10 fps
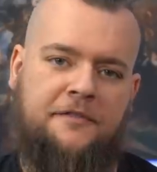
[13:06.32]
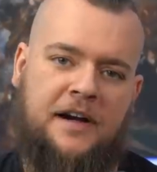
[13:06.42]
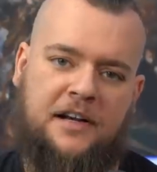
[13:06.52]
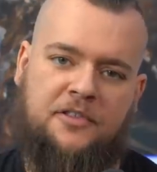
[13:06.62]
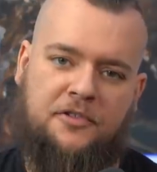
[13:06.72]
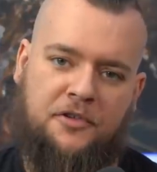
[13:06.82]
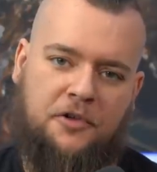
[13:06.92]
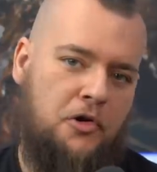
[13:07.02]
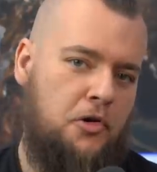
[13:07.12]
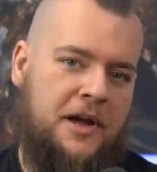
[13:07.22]
the fact that
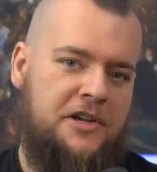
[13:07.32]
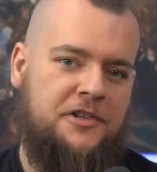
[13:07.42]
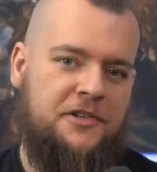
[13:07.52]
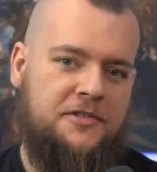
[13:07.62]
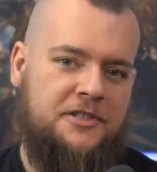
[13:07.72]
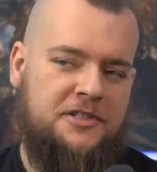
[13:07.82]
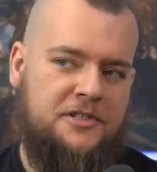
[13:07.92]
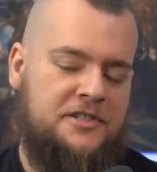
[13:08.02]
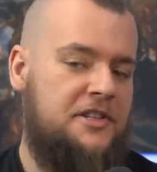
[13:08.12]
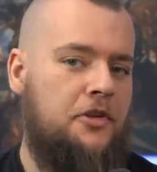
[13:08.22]
Got Questions is
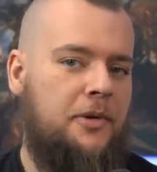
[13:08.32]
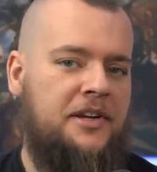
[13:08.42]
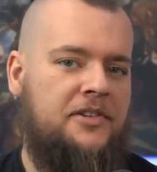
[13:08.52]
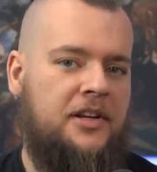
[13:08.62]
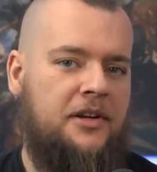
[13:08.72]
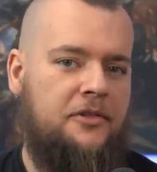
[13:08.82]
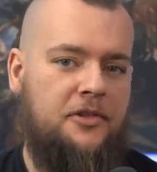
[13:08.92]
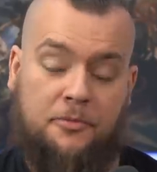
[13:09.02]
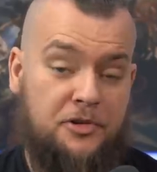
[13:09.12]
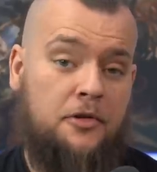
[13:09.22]
insinuating
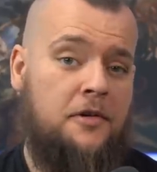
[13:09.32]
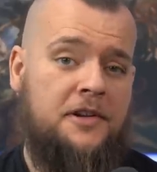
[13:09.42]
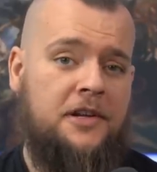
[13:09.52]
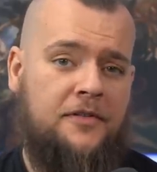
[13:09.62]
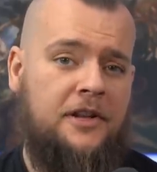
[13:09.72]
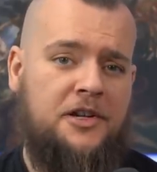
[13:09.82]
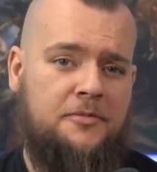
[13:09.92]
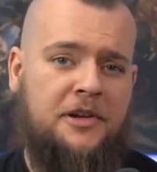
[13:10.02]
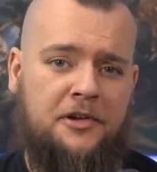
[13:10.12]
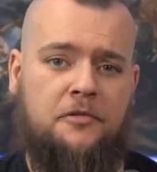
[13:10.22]
that the majority of
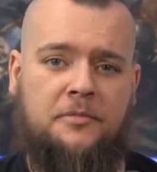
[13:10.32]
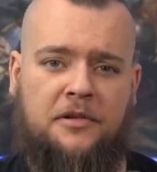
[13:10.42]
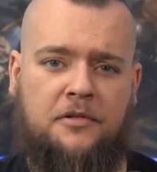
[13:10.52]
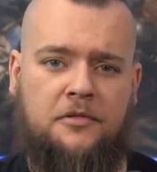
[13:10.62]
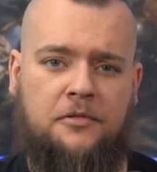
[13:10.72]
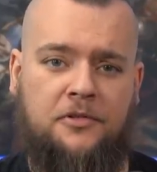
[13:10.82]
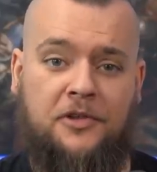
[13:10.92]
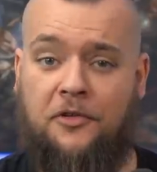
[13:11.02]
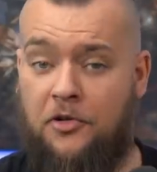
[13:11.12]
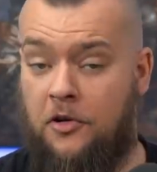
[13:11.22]
alleged medical
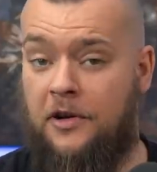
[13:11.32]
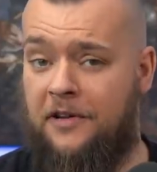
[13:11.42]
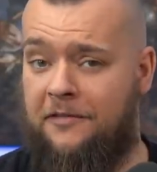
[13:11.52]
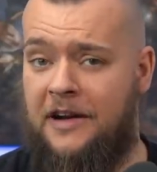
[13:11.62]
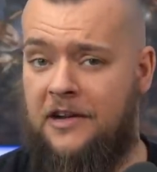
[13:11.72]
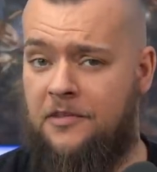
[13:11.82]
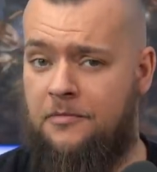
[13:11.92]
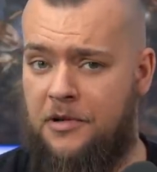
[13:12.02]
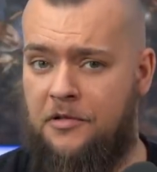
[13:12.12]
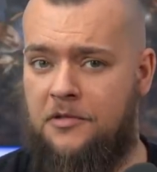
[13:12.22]
miracles are not, in fact,
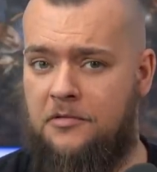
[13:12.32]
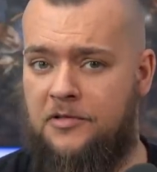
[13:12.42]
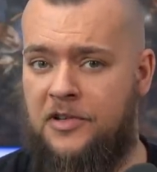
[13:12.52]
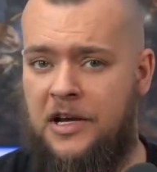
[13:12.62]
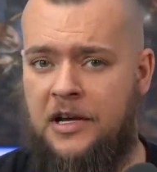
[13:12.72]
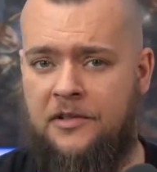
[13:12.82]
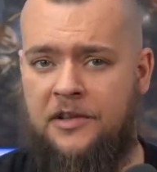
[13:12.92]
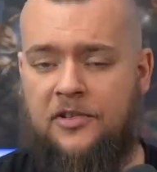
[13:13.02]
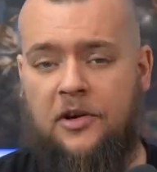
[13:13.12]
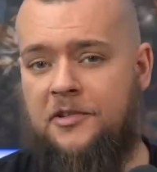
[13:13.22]
miracles,
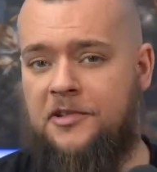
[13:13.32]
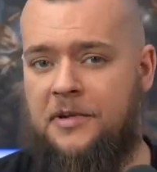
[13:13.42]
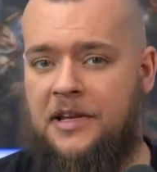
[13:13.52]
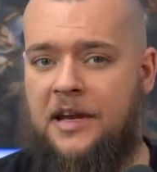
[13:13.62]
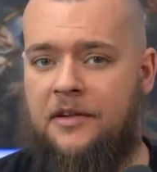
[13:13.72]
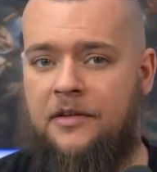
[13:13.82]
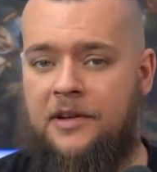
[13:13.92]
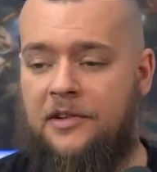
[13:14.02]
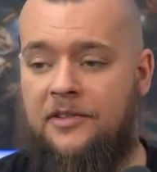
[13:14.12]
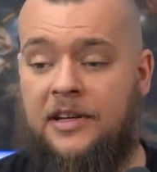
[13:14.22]
this answer
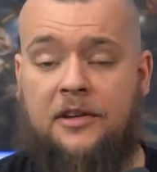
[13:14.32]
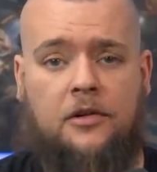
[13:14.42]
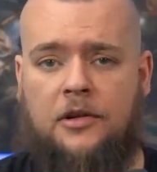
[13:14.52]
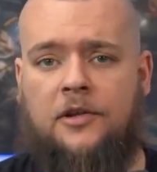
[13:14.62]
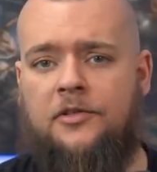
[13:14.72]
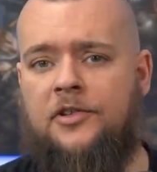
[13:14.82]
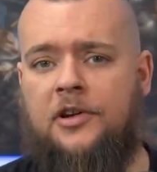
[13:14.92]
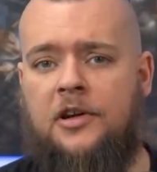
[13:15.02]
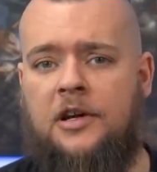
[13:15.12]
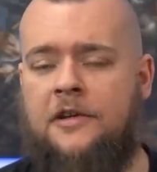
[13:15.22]
again is a
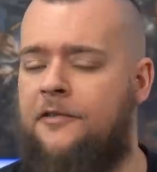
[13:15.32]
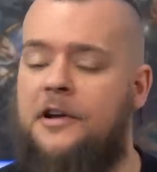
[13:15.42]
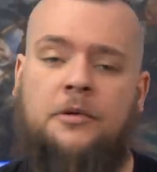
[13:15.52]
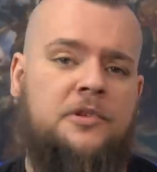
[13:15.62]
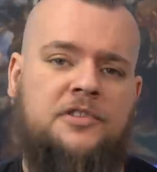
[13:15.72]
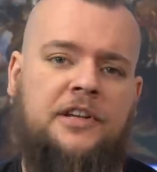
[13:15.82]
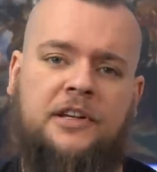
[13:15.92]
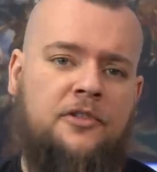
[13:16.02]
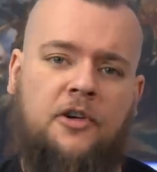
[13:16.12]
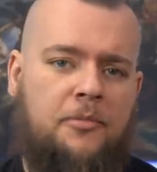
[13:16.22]
non-answer.
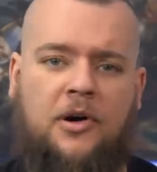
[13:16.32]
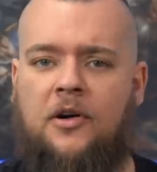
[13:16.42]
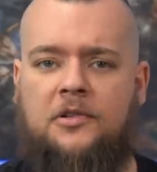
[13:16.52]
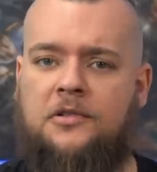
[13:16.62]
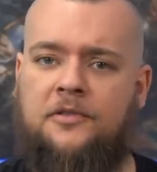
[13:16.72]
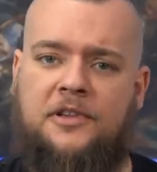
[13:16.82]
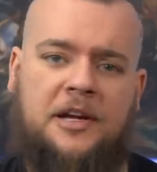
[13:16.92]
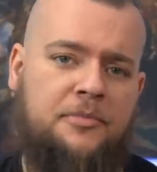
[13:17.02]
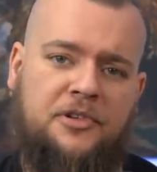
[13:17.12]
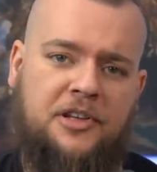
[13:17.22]
Frequency is not part of the
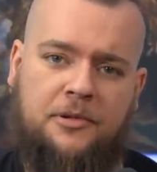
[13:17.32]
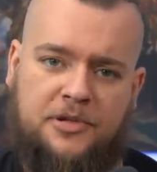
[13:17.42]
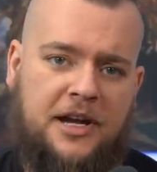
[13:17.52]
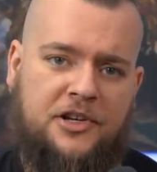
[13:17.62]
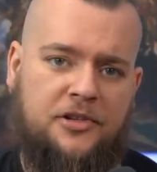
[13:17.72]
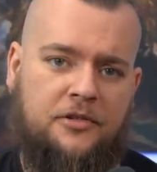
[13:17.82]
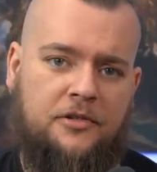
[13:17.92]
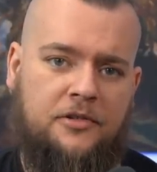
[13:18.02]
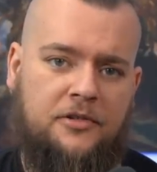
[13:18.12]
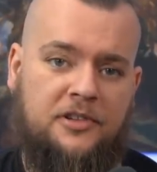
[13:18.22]
amputee
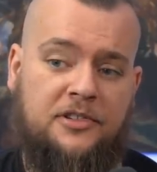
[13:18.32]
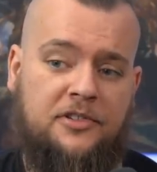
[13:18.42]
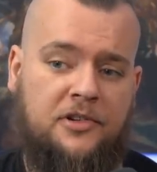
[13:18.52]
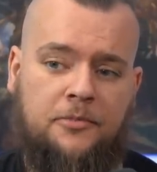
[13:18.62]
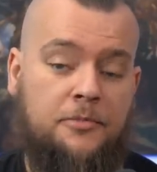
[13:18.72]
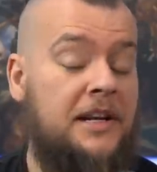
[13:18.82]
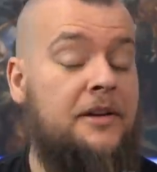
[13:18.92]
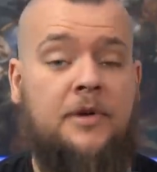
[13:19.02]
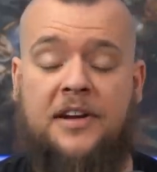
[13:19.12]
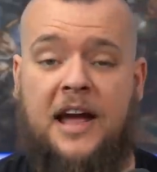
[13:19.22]
objection. This is a
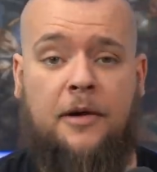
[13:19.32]
complete red